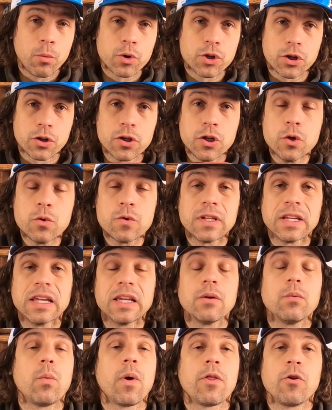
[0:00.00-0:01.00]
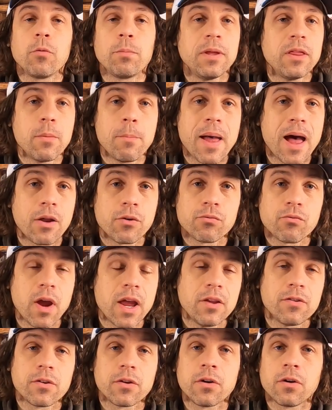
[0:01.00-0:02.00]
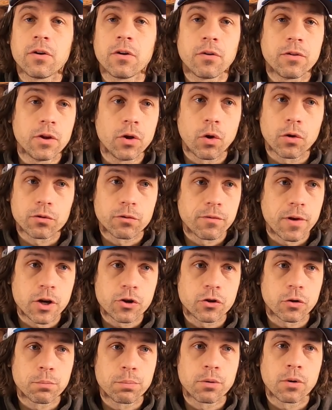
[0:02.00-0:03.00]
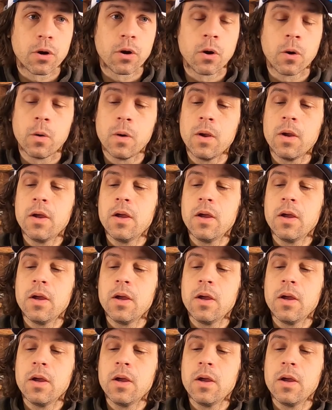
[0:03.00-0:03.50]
which are using it, whether it be the Mountain Racer or the Ultra Venture Pro,